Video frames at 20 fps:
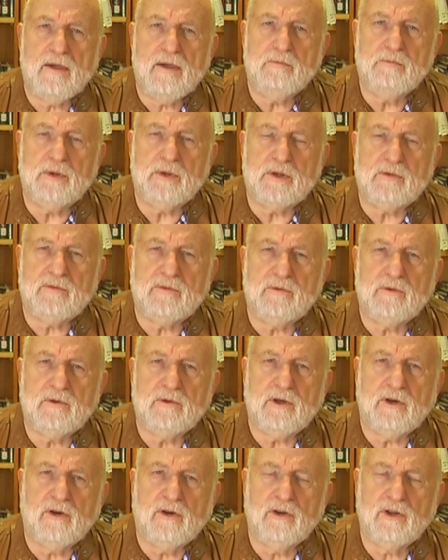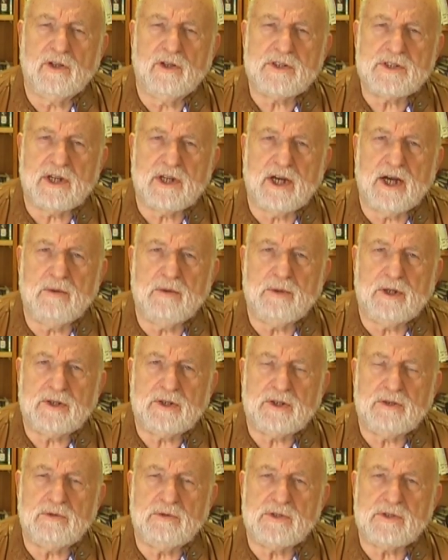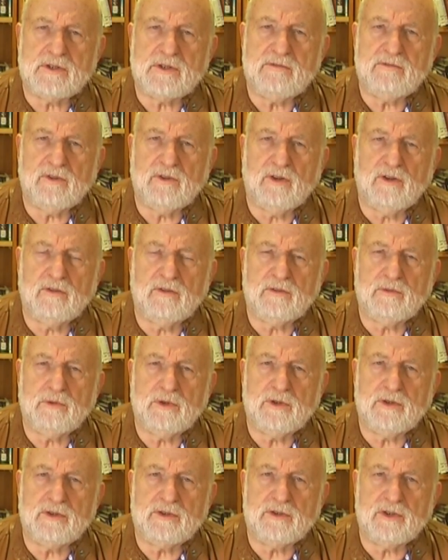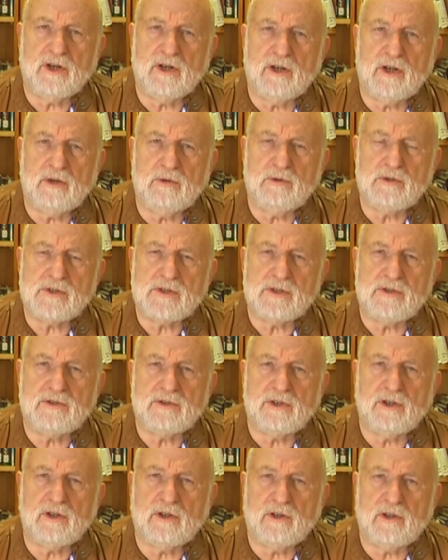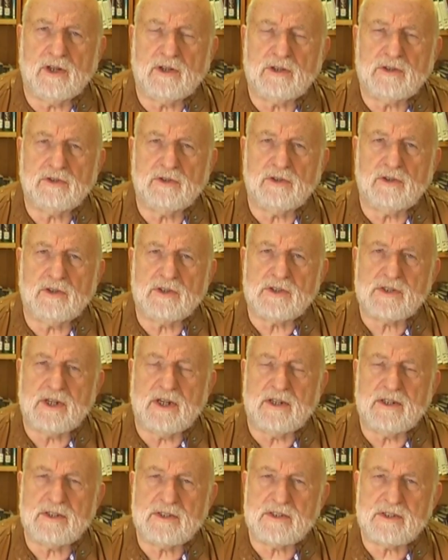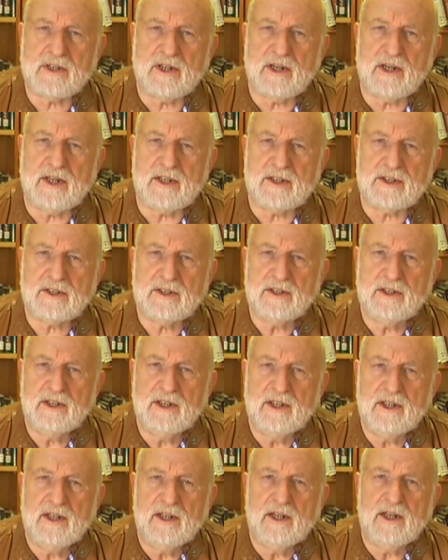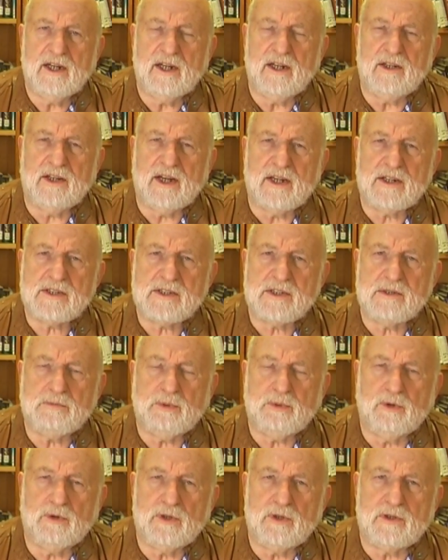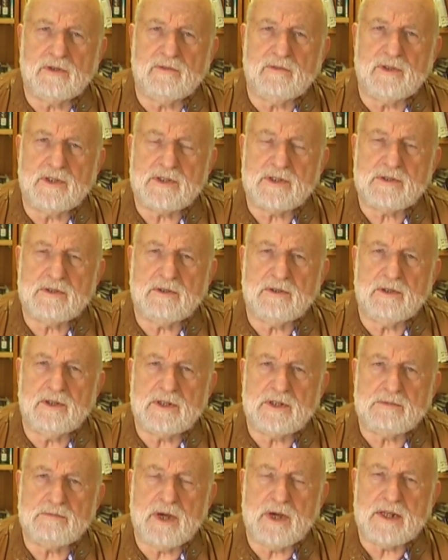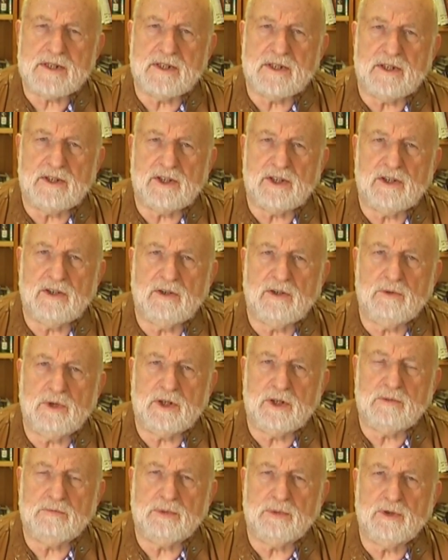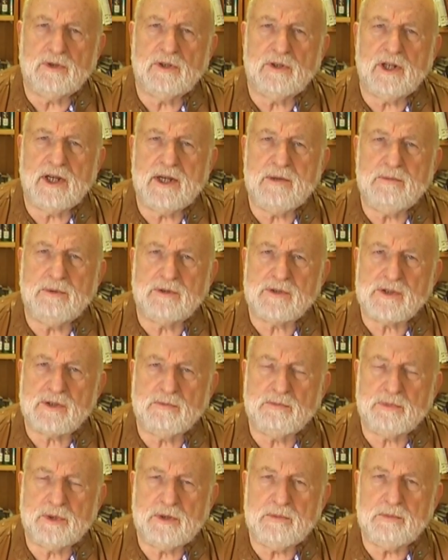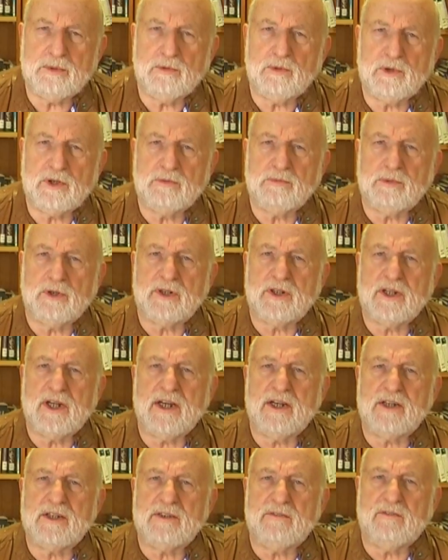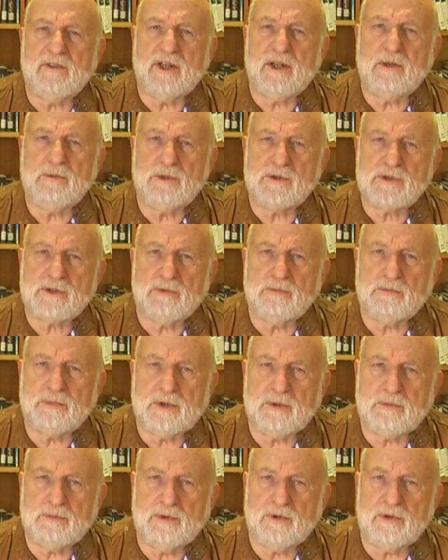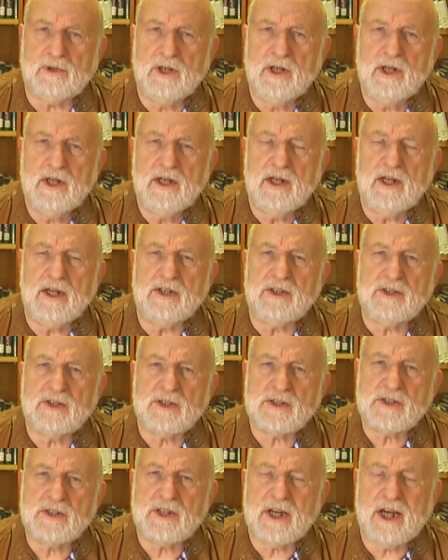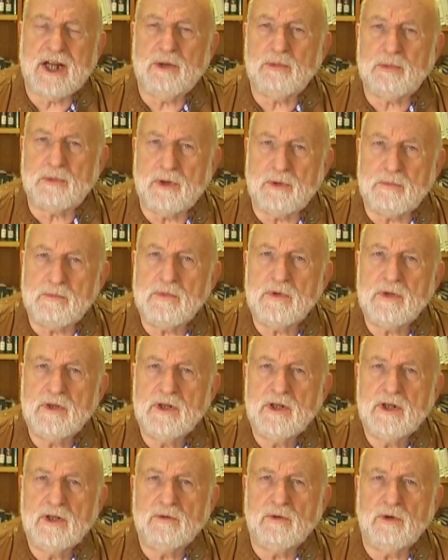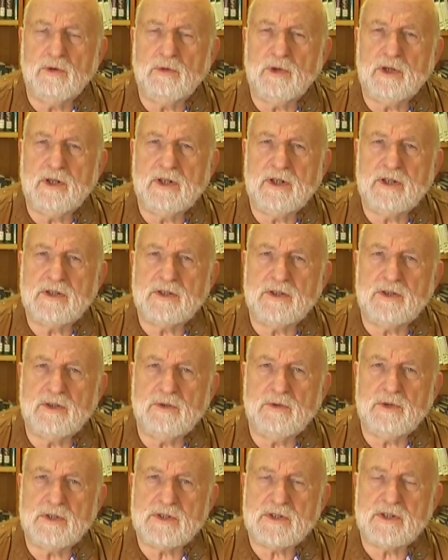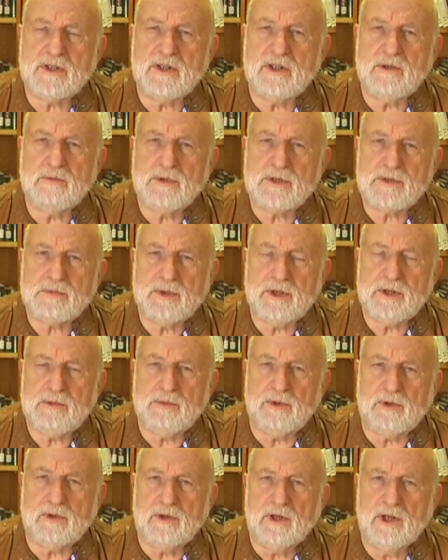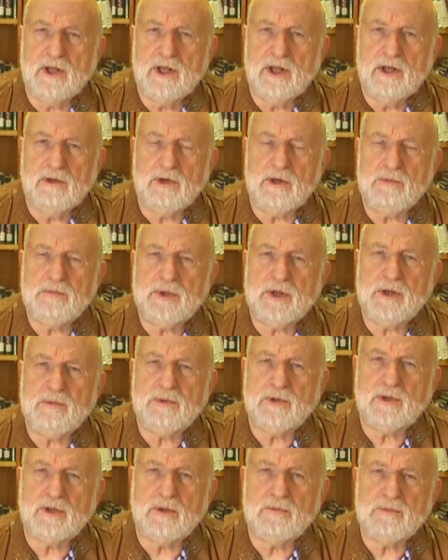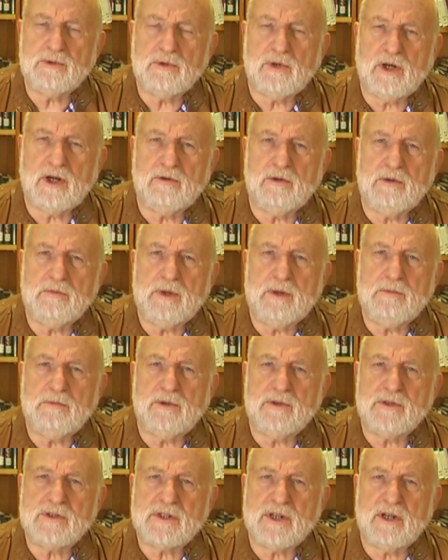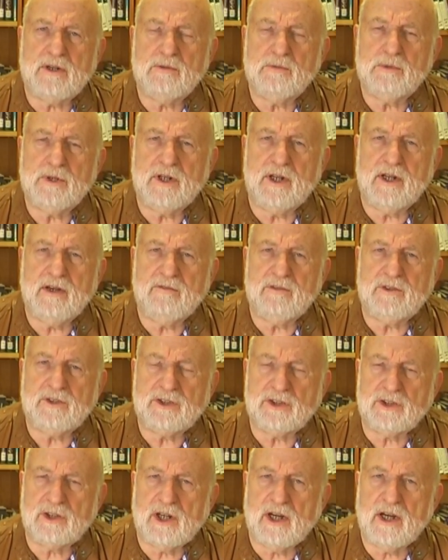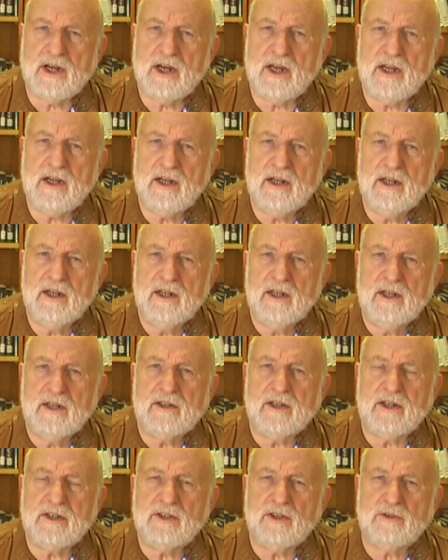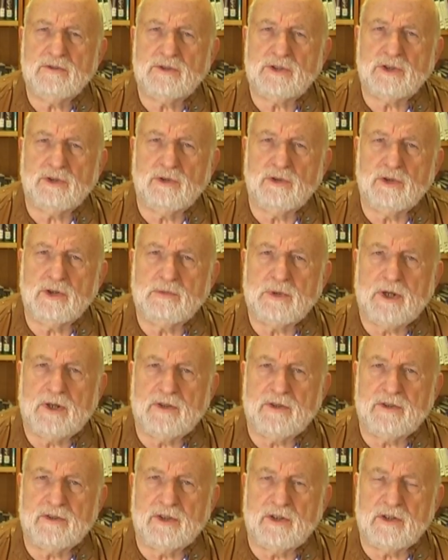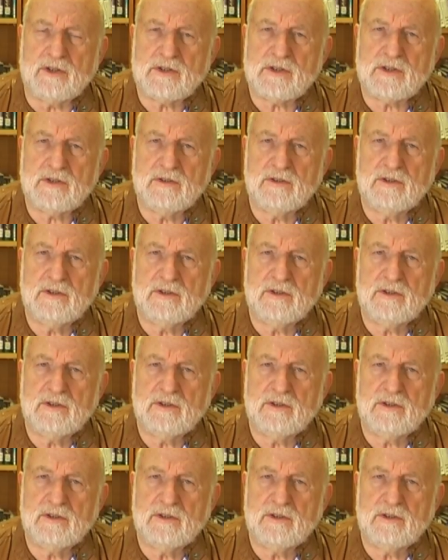but all the time that she was involved with the drug, it was the drug that took the centre stage. And that's the point of this message. You know, we can put labels on people, we can put negative labels on people. It doesn't help them. What we need to do is see them as people. When people come to our remembrance ceremony every July, they don't talk about the drugs.